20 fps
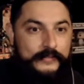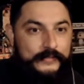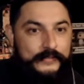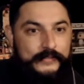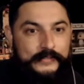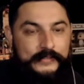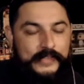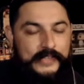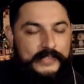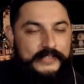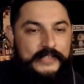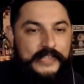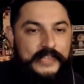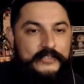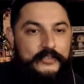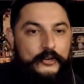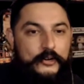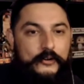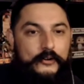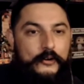
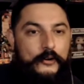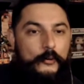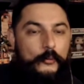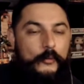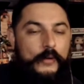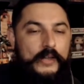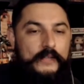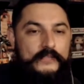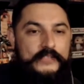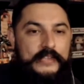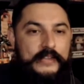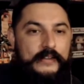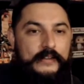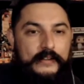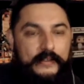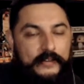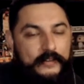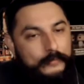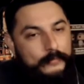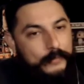that's her way of saying
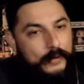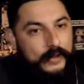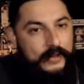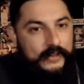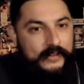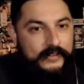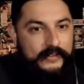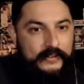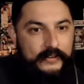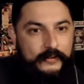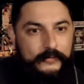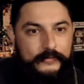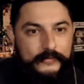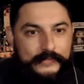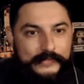like goodbye, you know?